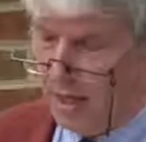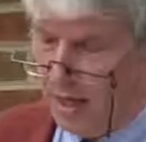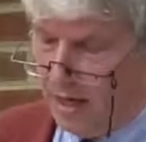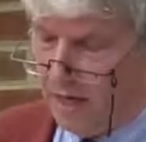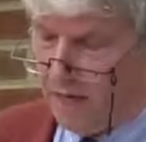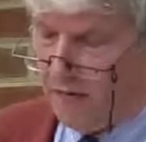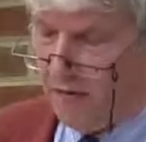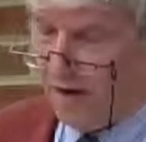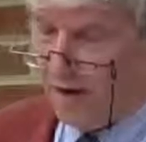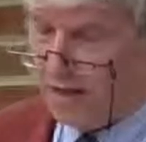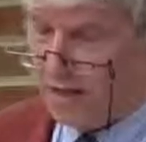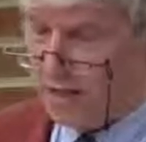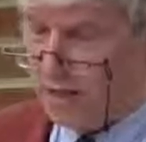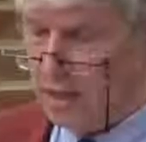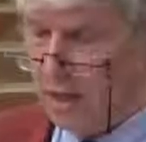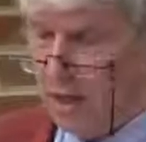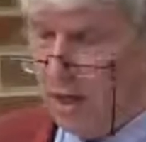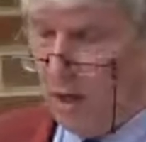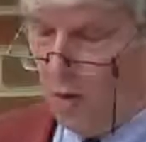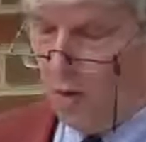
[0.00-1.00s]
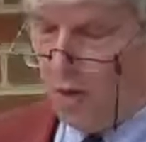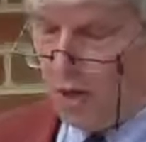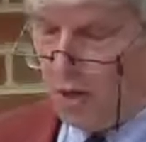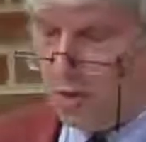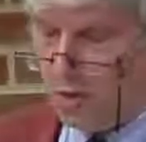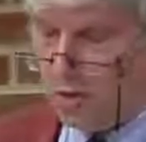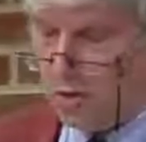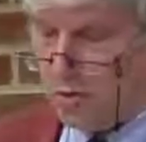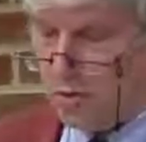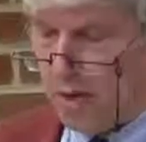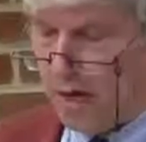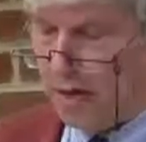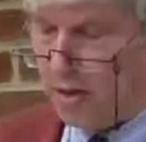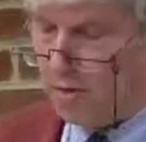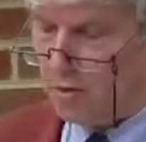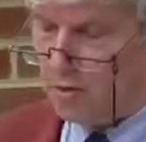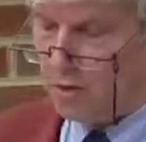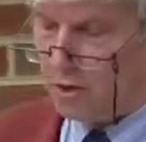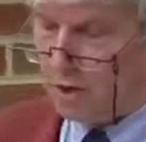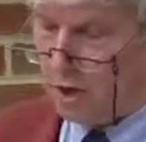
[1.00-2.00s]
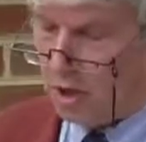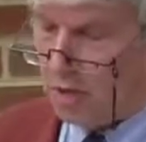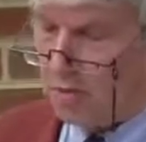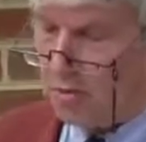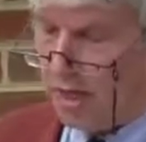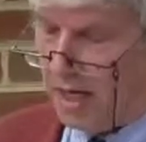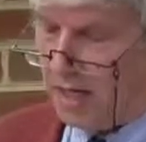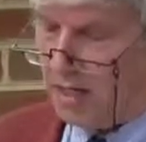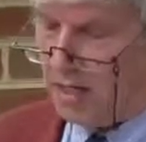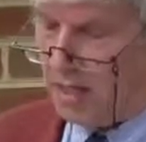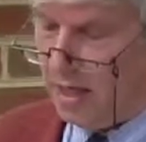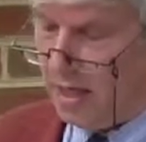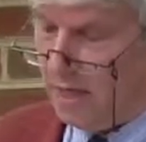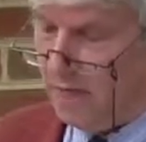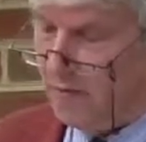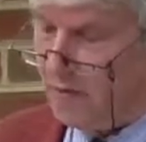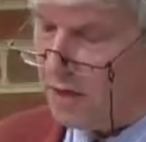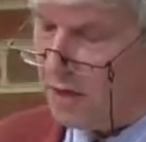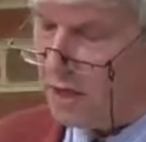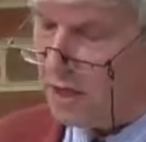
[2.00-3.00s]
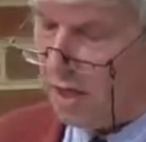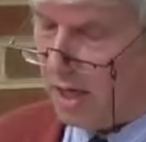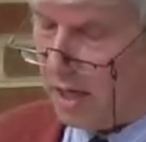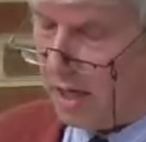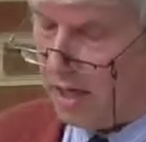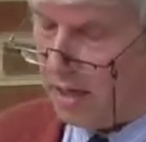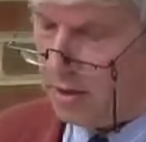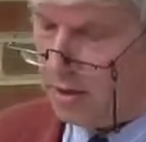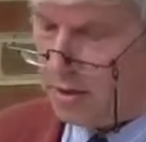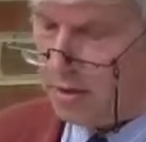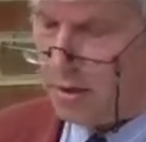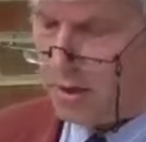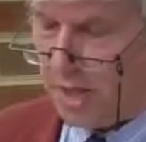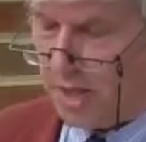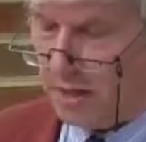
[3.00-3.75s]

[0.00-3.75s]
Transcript: In fact, we should try to tolerate even slanders